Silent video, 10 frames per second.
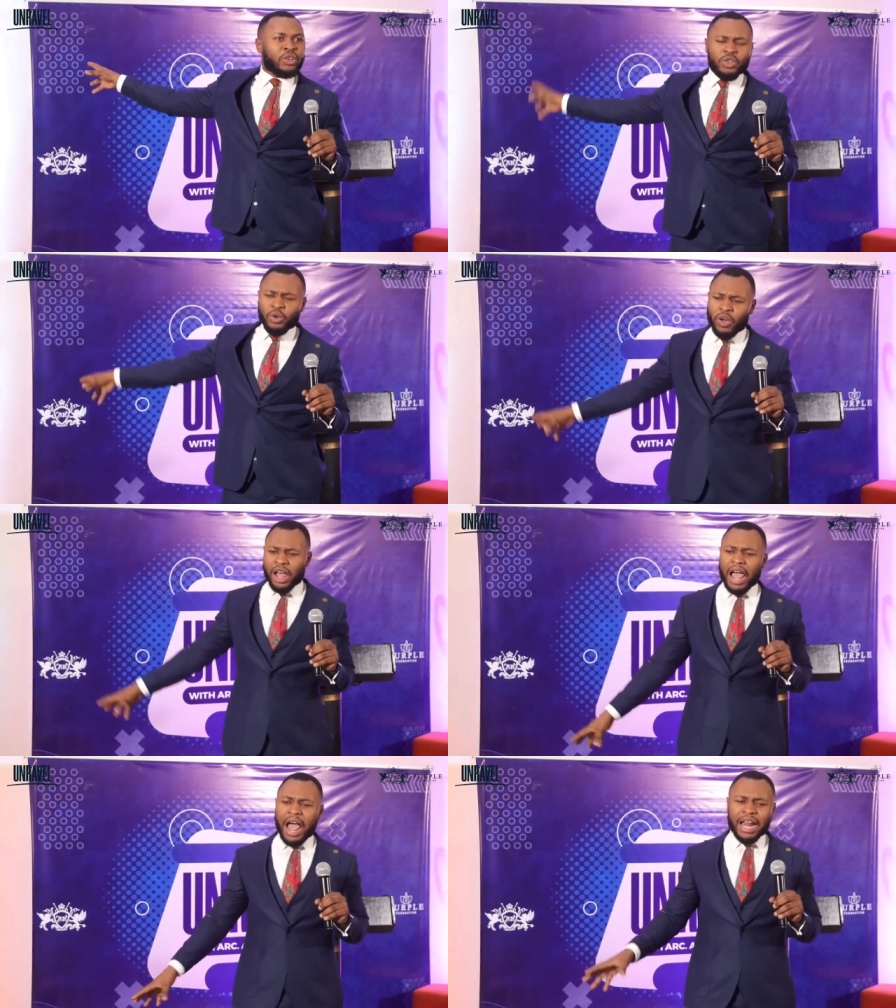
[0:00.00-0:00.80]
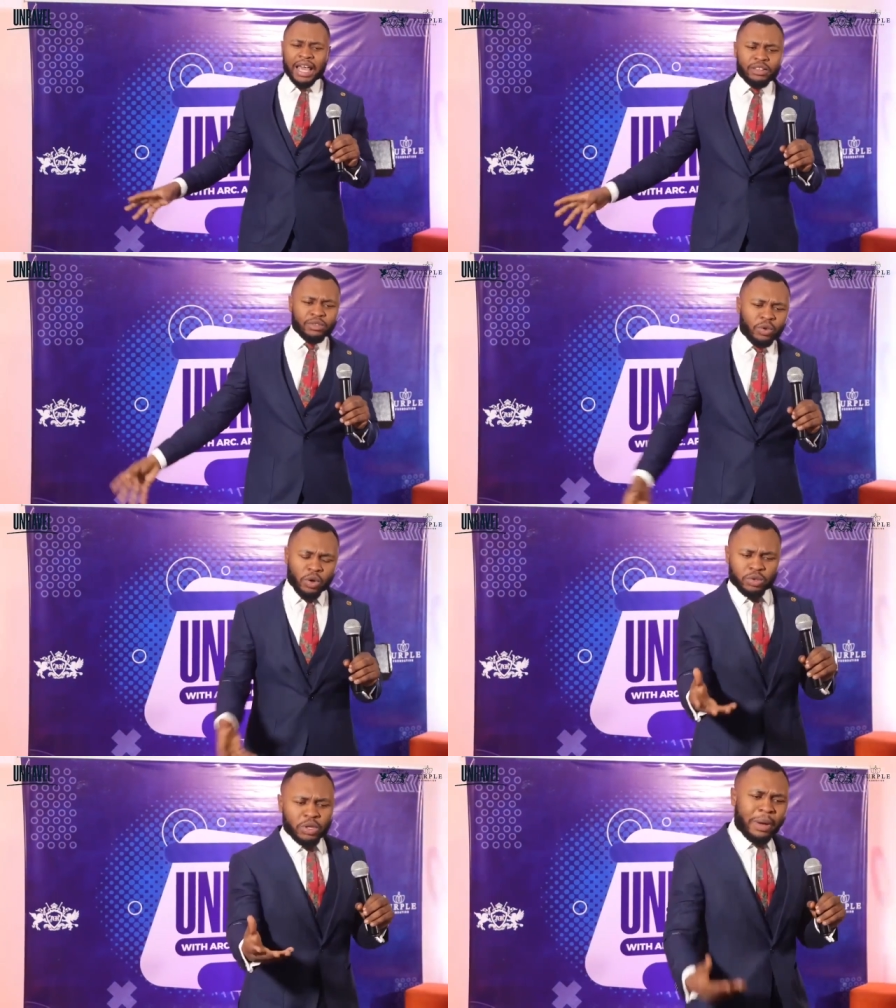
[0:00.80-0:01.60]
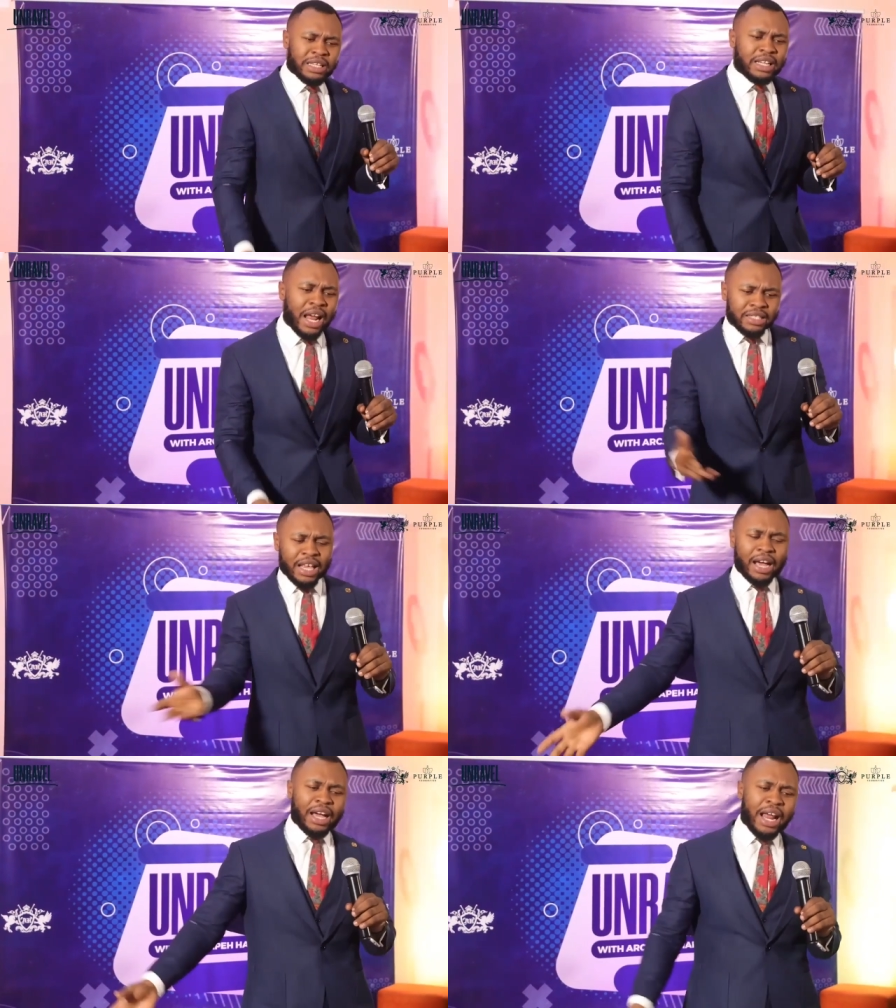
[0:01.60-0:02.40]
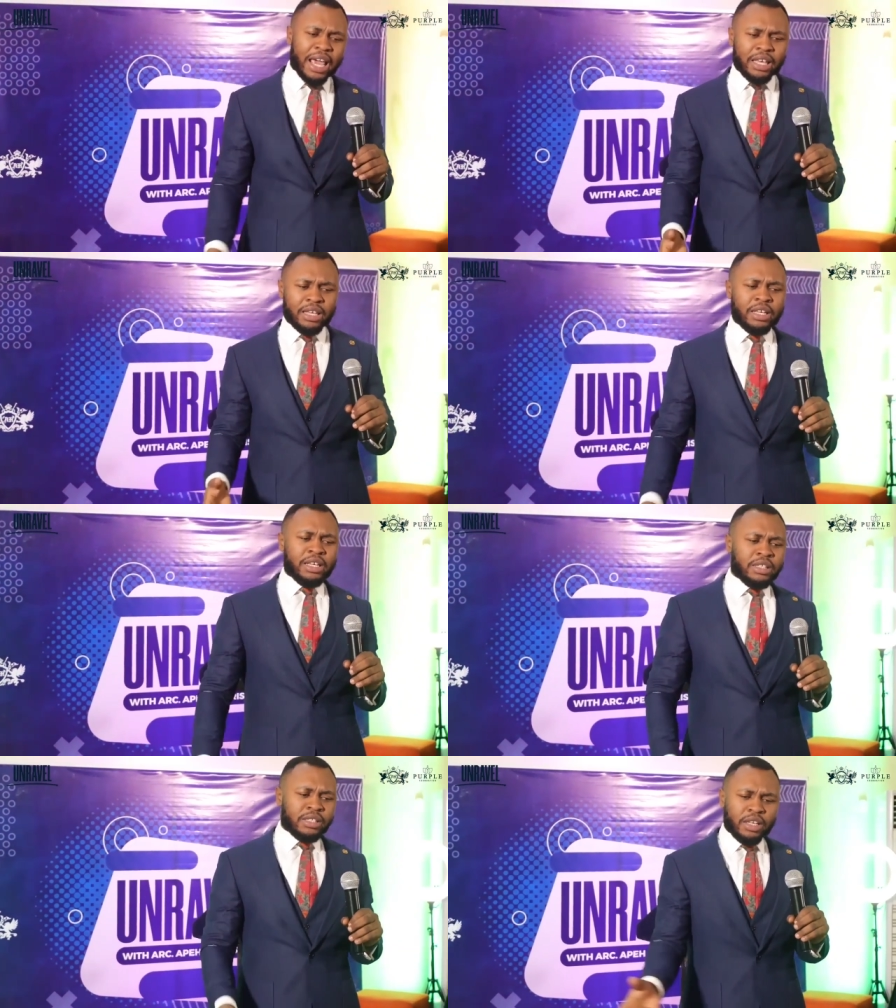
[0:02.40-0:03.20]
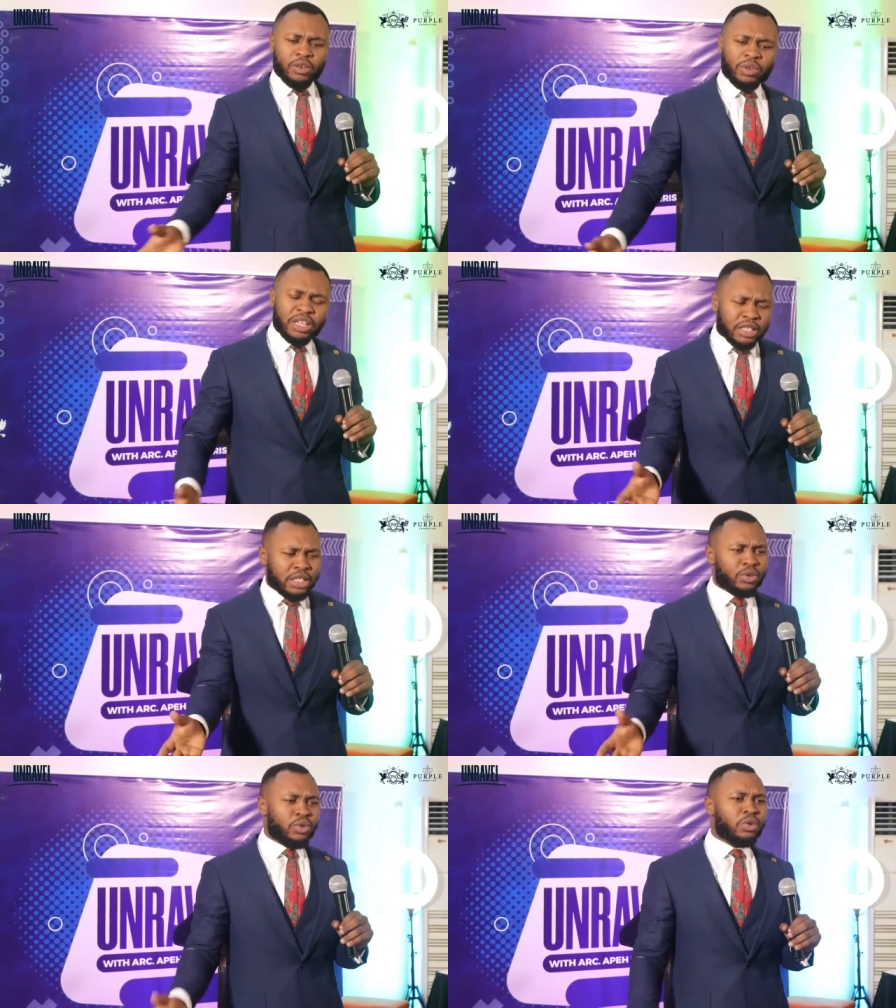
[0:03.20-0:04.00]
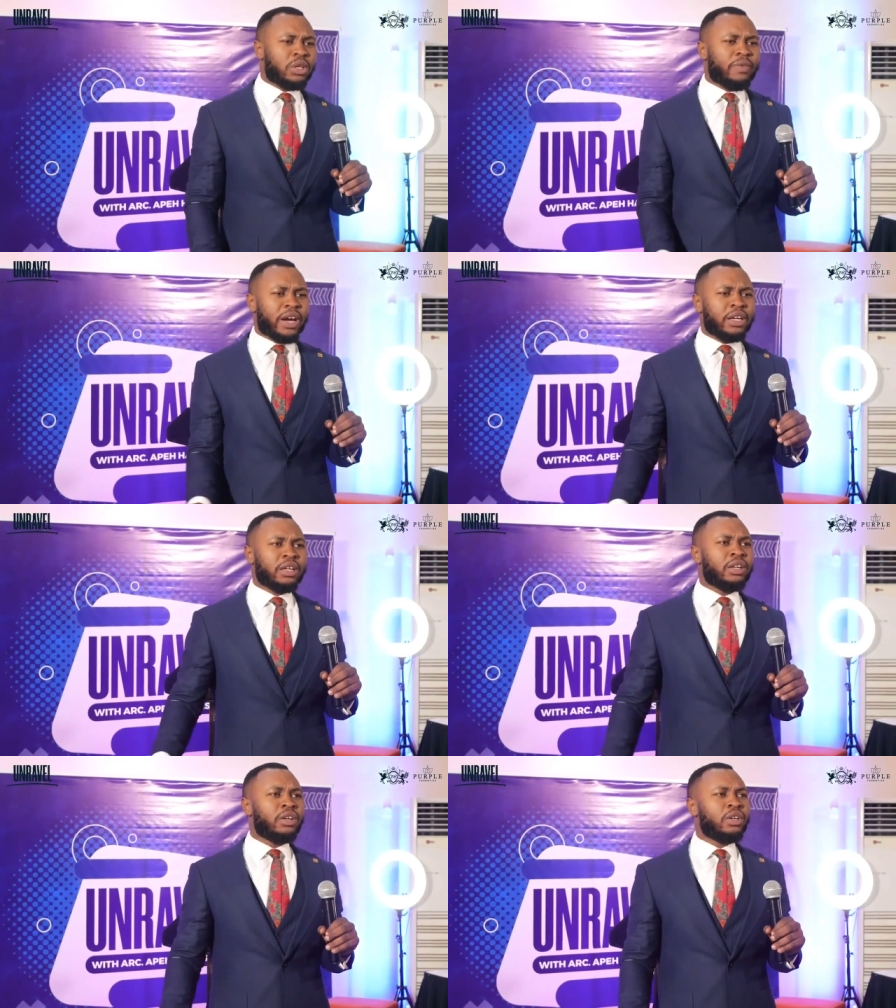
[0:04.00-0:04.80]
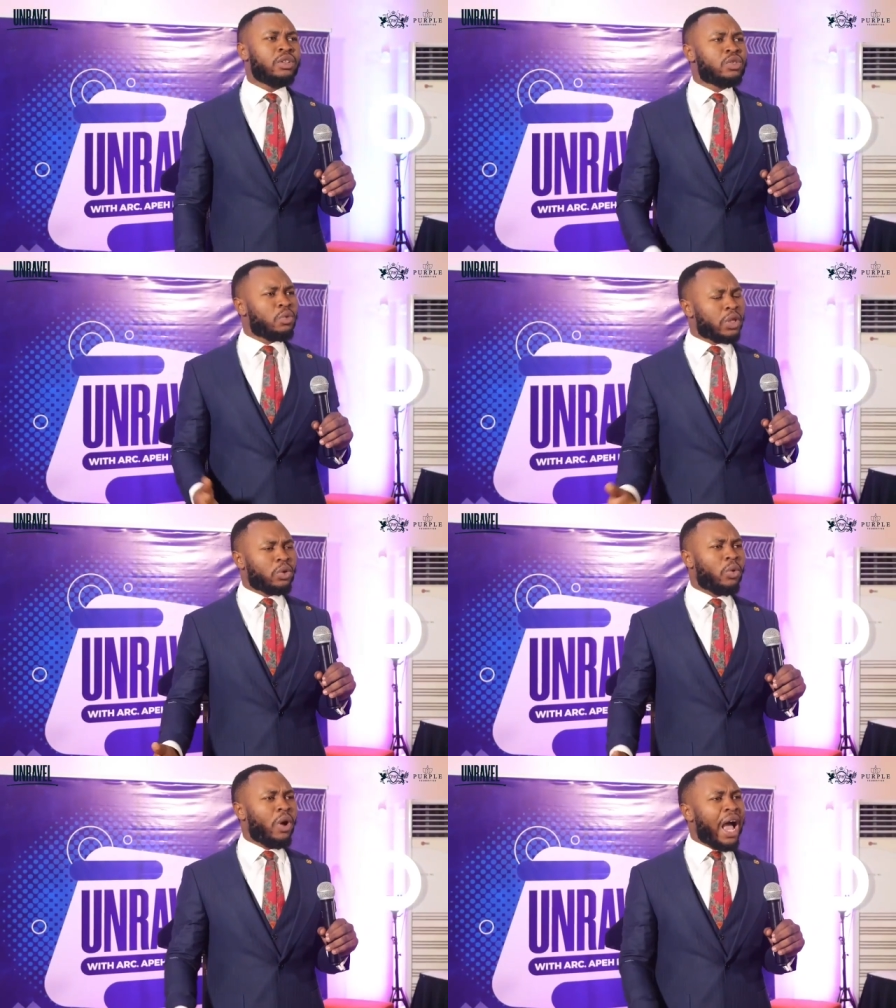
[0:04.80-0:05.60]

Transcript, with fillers: You know, and I got to him, I said, ah, sir, can I see this thing you do is very sweet, oh.